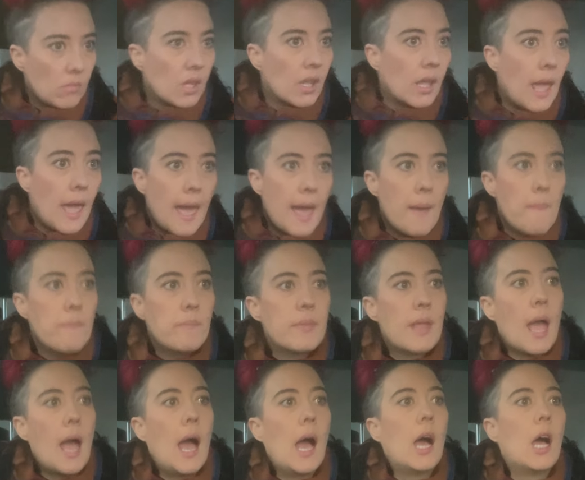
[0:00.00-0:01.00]
Cam.
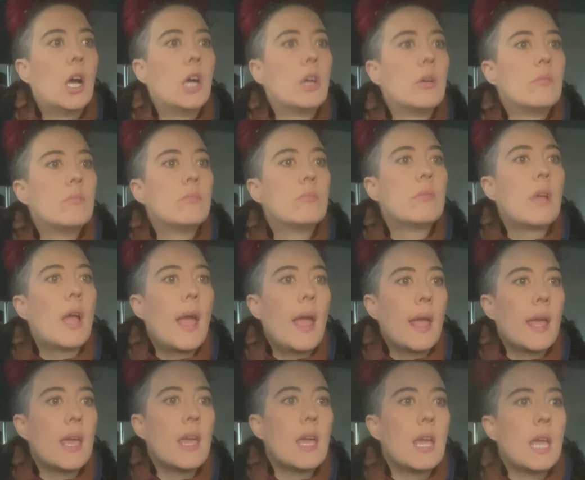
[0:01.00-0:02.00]

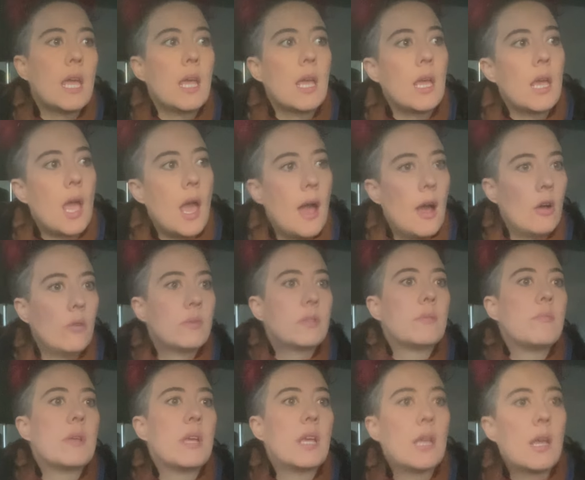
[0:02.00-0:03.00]
He
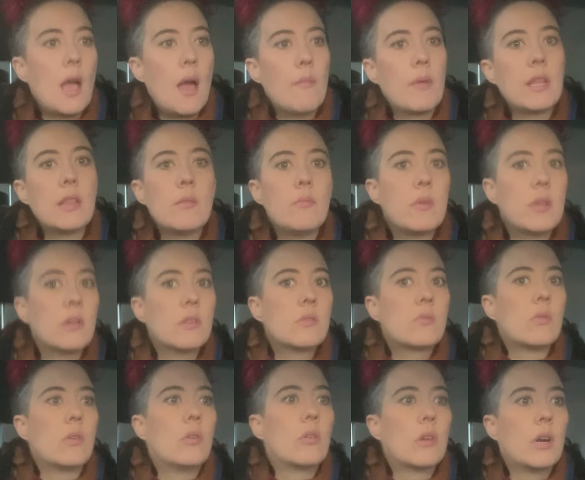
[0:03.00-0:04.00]
helped me. I mean, the meals
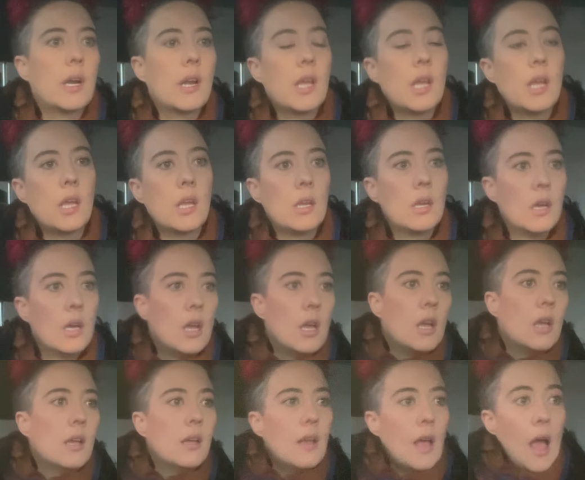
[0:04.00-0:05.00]
were already,
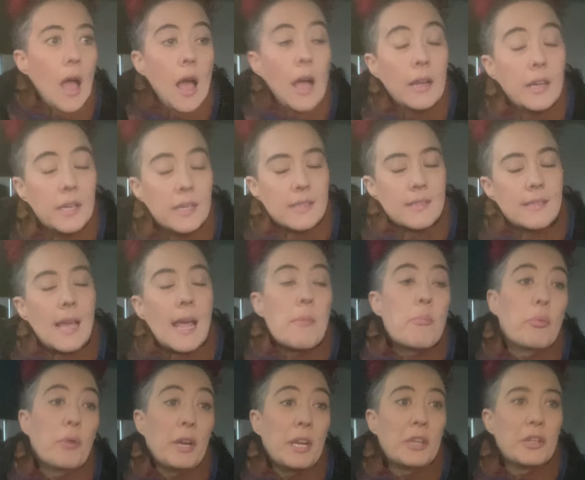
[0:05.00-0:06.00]
I'm gonna say,
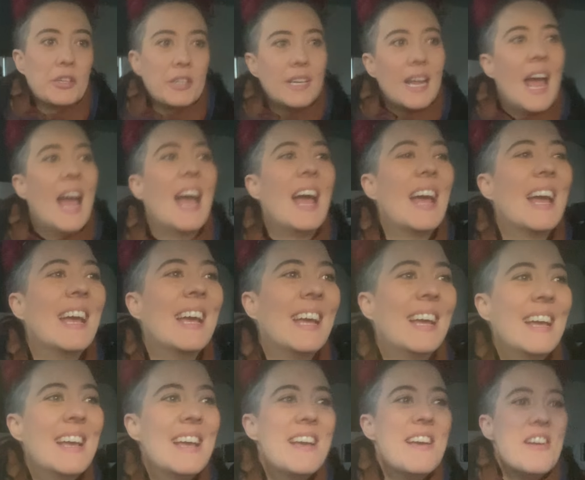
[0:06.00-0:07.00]
pretty good,
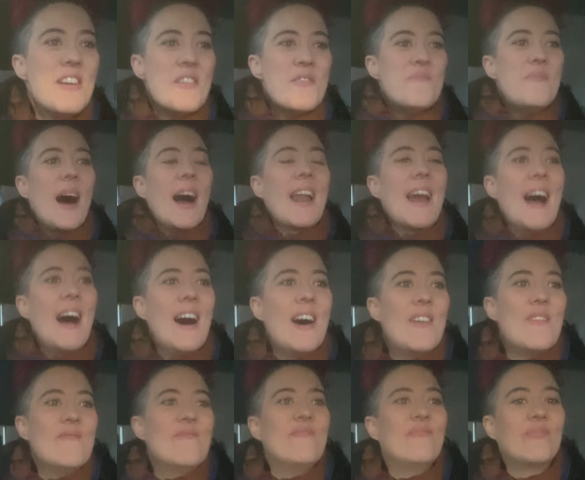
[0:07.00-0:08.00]
but
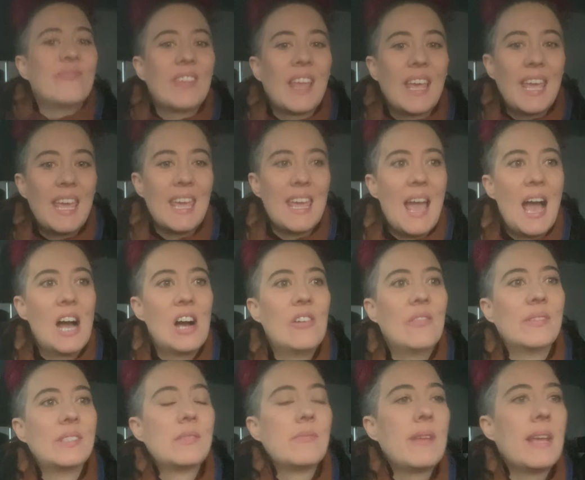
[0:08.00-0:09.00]
he
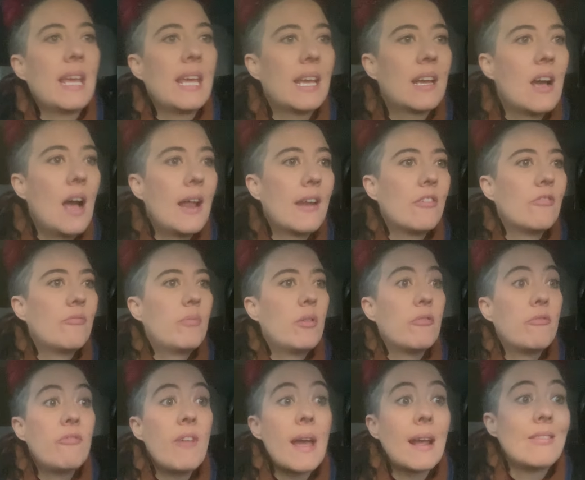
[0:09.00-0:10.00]
helped me kind of
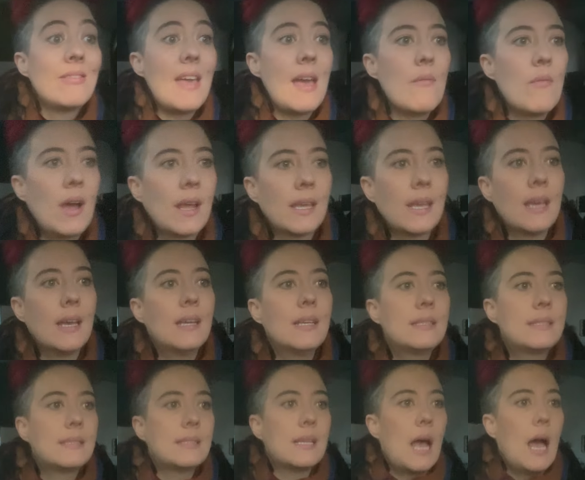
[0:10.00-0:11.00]
perfect them, I
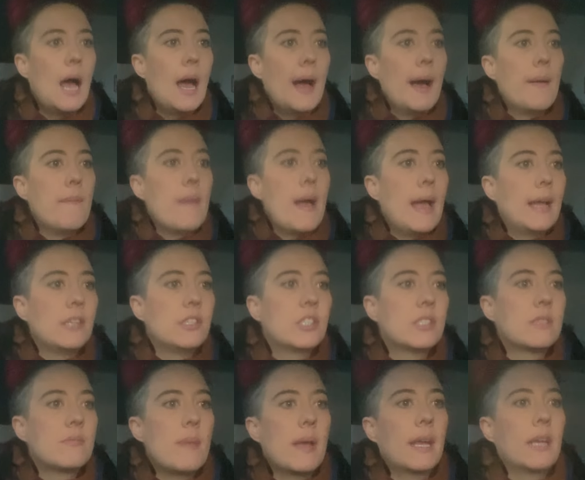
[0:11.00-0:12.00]
guess, and
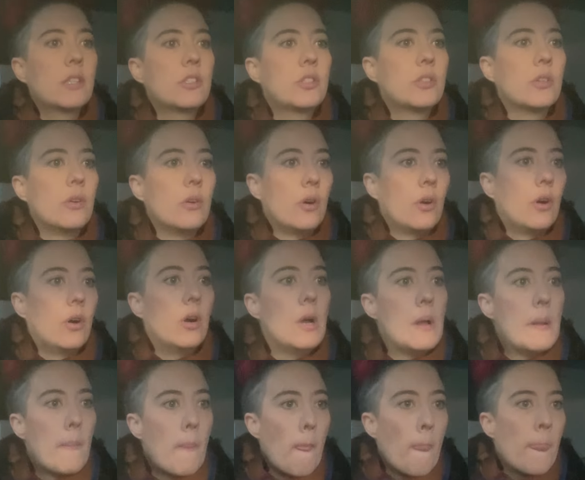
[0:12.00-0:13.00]
just make sure
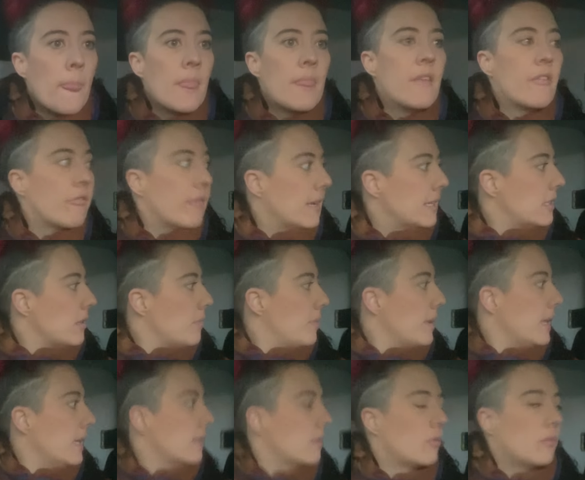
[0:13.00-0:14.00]
the
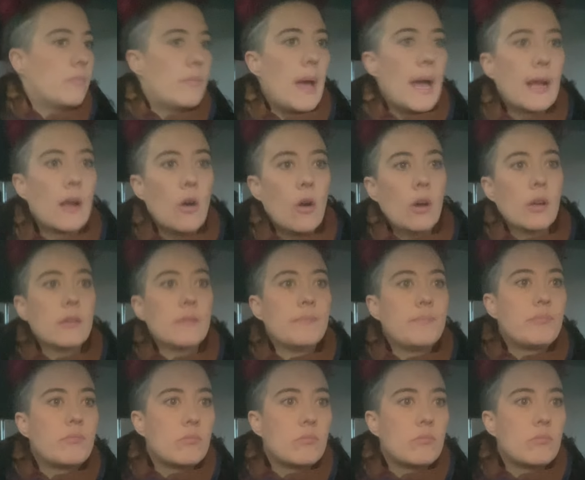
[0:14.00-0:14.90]
recipes would bang on